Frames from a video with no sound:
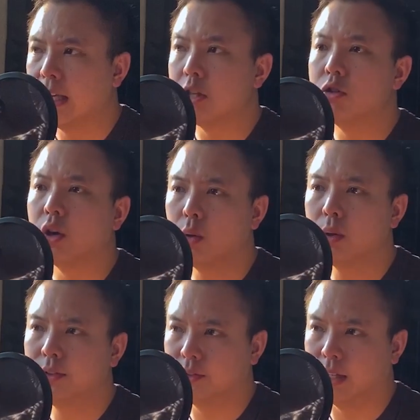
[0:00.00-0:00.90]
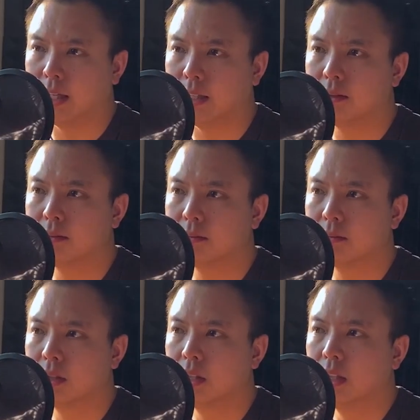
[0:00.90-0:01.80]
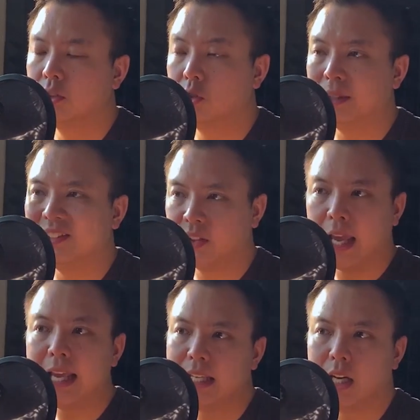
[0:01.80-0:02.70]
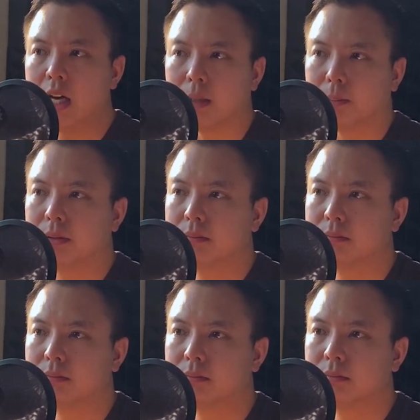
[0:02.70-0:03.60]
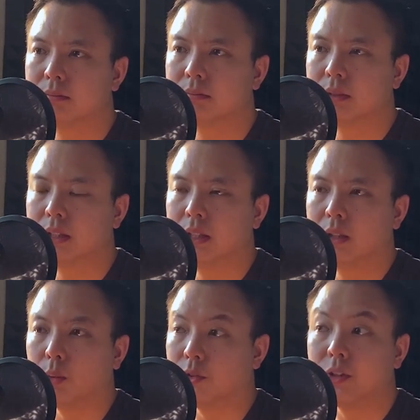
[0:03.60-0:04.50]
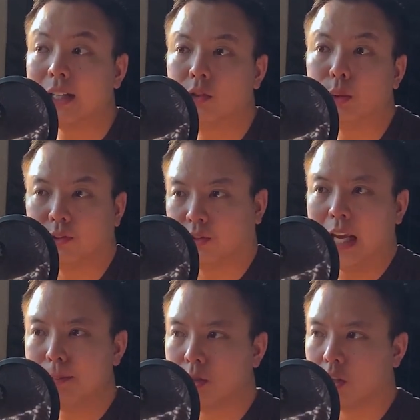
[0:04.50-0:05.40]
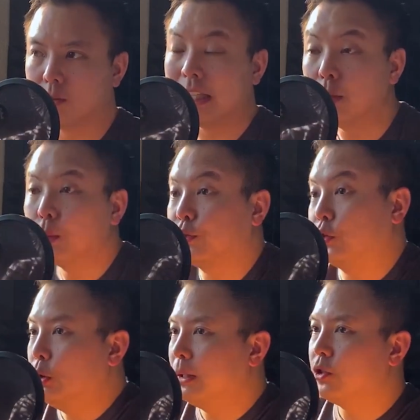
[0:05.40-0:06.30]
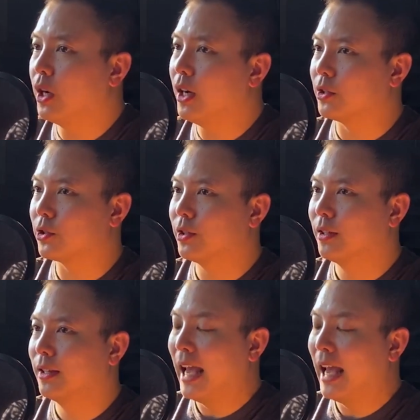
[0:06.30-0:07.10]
In Noah's day, to be taken up was not to escape judgment, it was to be judged.